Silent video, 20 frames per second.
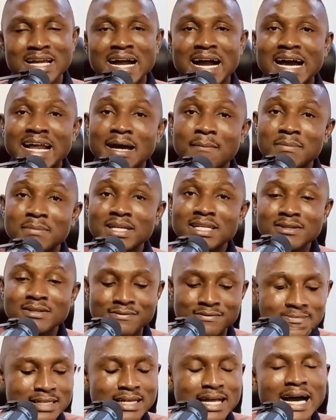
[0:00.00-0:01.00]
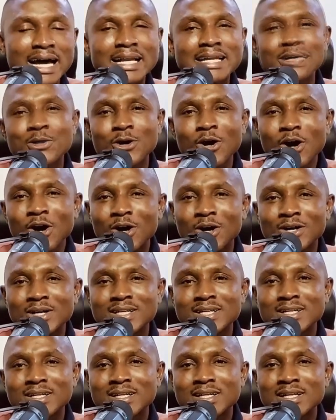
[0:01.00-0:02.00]
And I believe that God
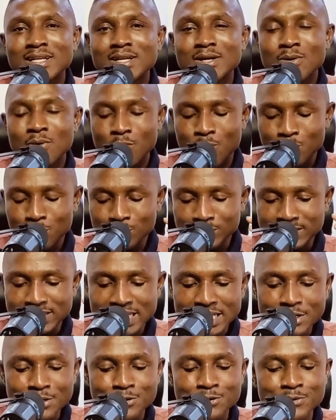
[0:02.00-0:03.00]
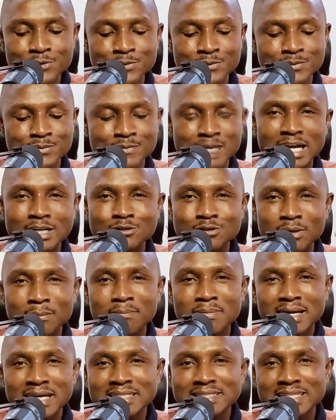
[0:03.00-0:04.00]
will take you as you are
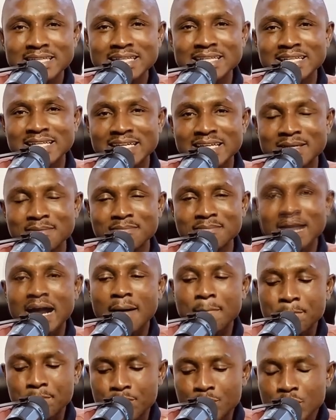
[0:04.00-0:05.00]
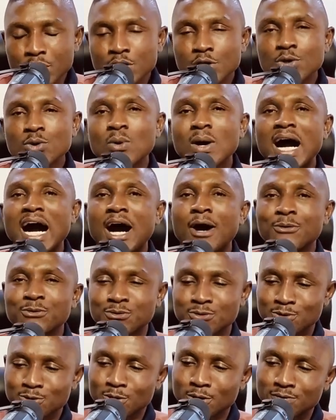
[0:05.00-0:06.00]
planted in Him and bring you out
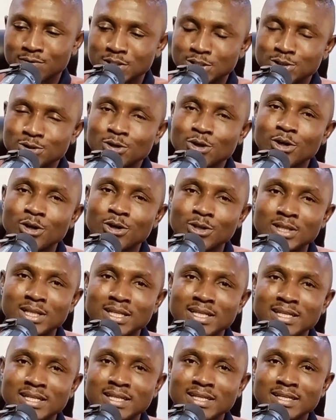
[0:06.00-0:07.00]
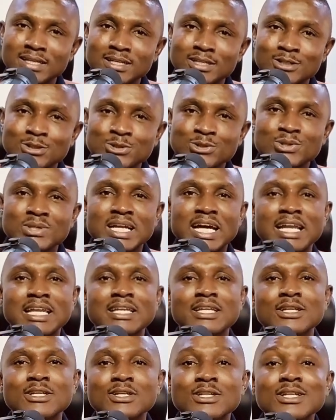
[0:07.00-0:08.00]
of the soil so that
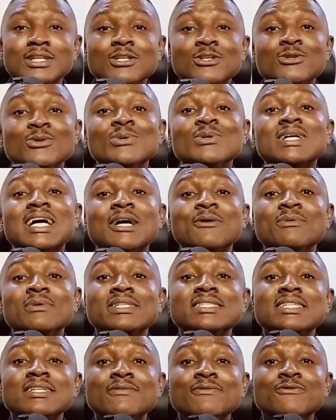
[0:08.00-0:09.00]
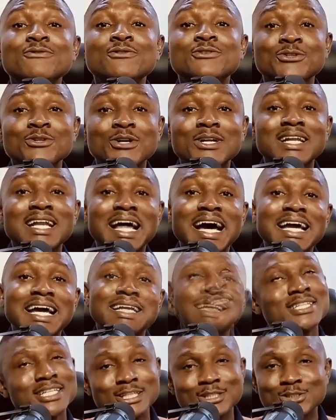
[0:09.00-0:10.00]
you can receive sunlight.
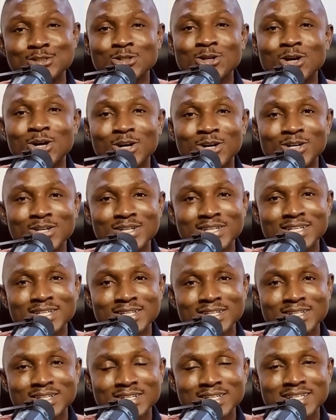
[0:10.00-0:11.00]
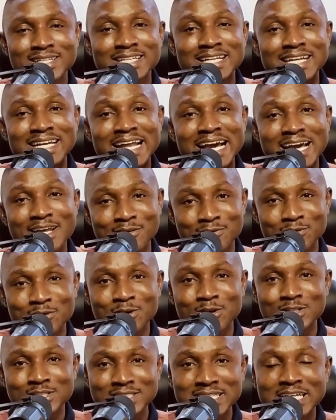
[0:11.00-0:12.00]
The sun, the light of
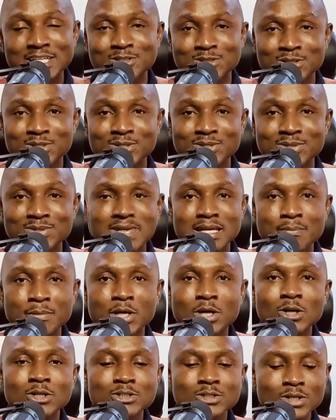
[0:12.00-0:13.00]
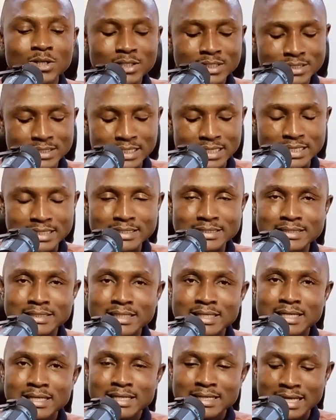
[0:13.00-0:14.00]
God shines on you. Because God says
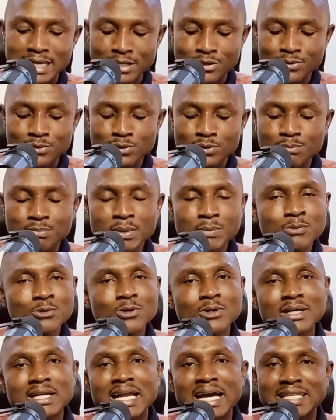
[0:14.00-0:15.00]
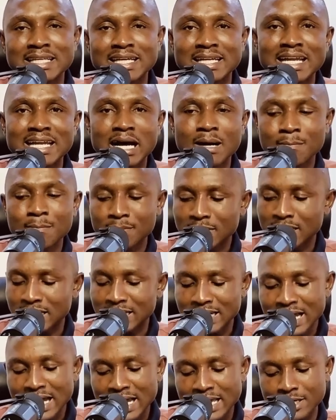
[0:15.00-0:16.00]
that people don't light a lamp
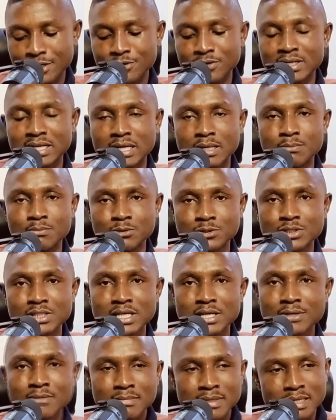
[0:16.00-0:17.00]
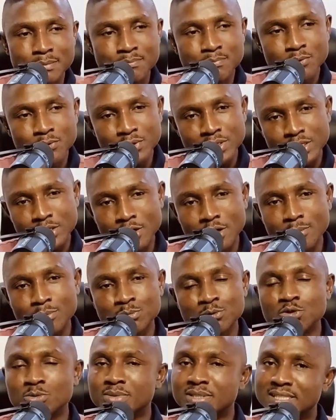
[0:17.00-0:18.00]
and hide it under a bushel, but they put it up
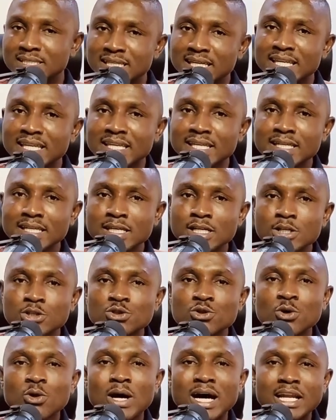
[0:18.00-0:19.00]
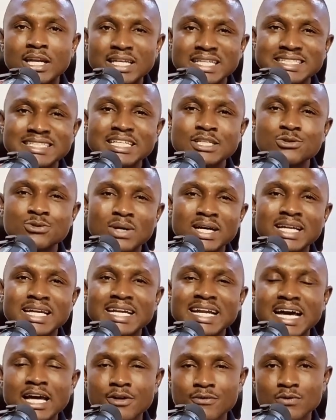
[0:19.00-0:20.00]
to be seen. So, and He says you are the
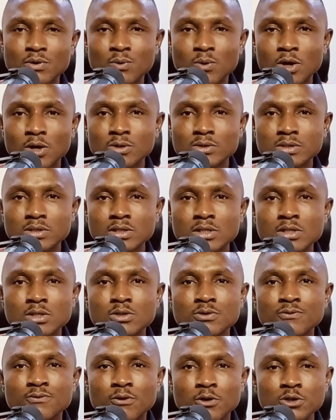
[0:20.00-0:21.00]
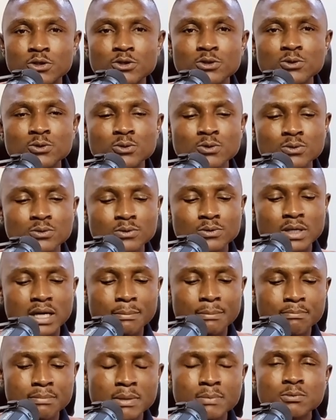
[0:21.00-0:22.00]
light of the world. for you
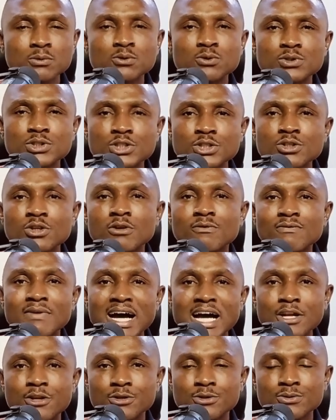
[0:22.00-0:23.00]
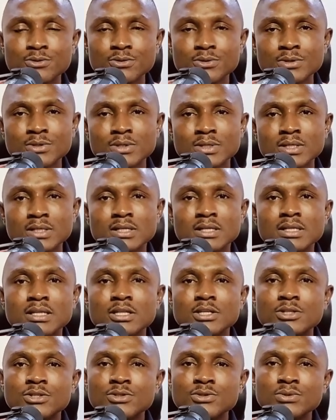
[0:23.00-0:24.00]
and people to see your value,
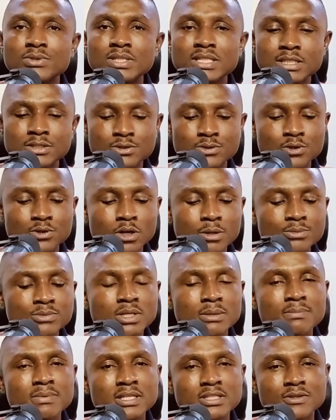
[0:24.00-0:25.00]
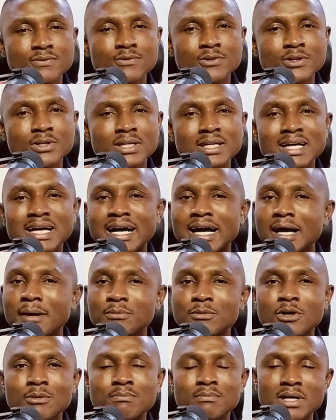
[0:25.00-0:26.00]
you need to come to a place of knowing, I am
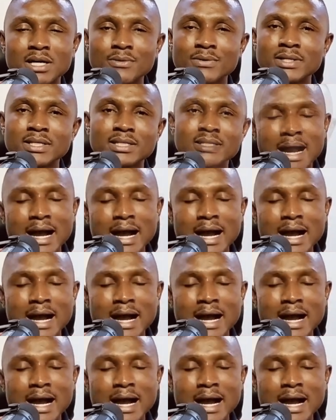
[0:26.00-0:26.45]
not buried.